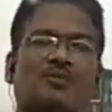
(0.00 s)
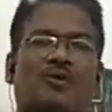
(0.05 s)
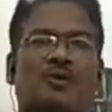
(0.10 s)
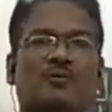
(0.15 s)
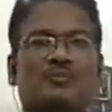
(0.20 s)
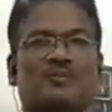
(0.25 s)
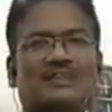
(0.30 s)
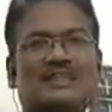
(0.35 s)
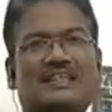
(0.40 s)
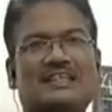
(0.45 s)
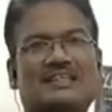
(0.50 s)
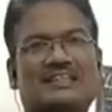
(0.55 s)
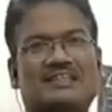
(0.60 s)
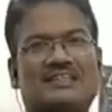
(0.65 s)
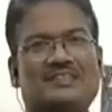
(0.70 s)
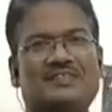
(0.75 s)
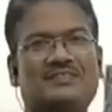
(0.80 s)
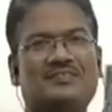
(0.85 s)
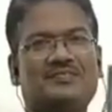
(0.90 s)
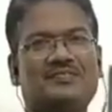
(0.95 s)

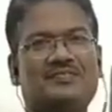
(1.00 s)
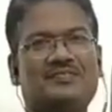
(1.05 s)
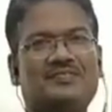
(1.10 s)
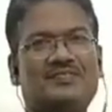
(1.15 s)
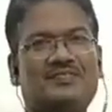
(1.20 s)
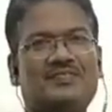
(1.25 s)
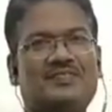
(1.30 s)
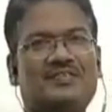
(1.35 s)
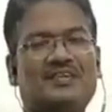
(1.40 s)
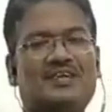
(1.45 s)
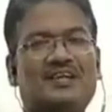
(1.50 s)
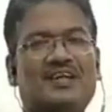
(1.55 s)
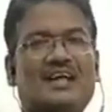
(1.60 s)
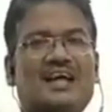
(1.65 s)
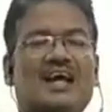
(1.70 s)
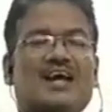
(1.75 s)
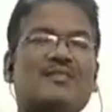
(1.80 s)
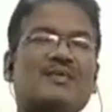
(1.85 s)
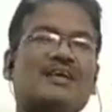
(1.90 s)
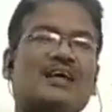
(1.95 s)
objects
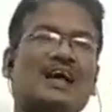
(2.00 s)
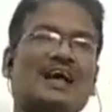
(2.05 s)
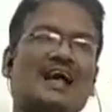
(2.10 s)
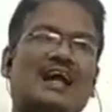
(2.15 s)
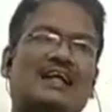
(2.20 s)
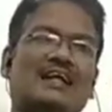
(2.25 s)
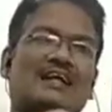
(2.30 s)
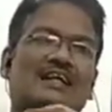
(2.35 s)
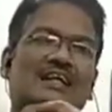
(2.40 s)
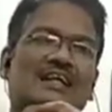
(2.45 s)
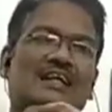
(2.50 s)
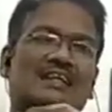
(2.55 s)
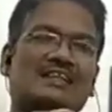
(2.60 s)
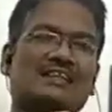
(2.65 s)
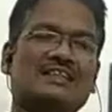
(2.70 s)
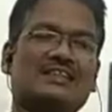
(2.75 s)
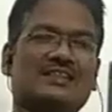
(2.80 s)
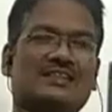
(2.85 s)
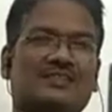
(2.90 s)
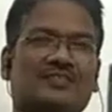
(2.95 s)
having at least